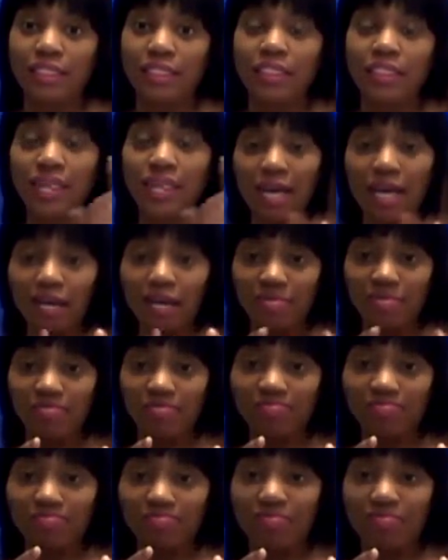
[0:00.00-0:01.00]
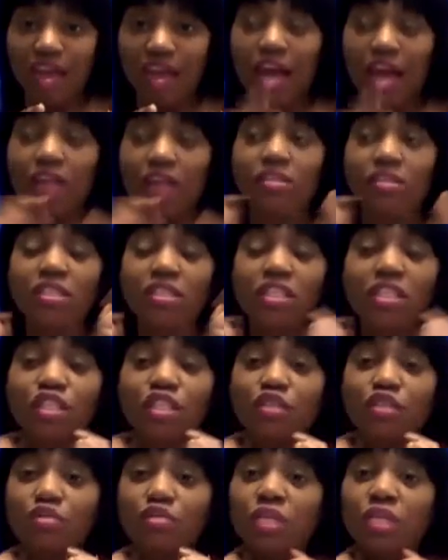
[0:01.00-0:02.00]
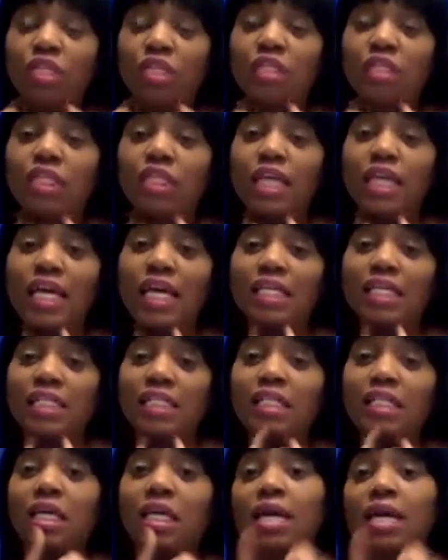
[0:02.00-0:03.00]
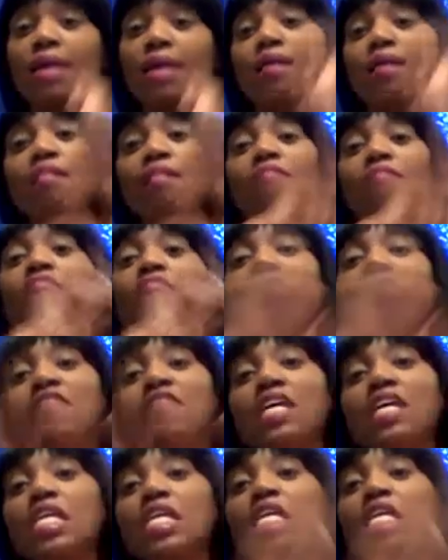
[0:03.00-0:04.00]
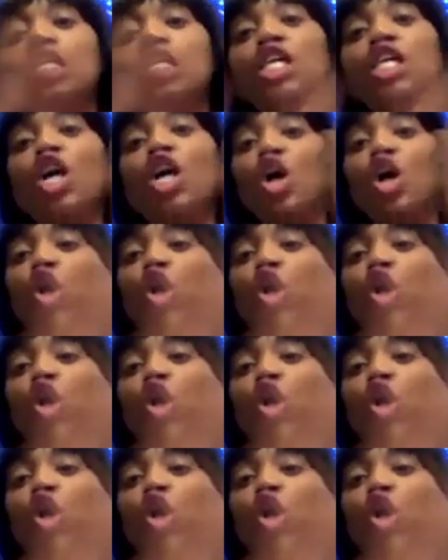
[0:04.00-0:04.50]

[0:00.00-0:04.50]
yeah, I'll see you in the next video.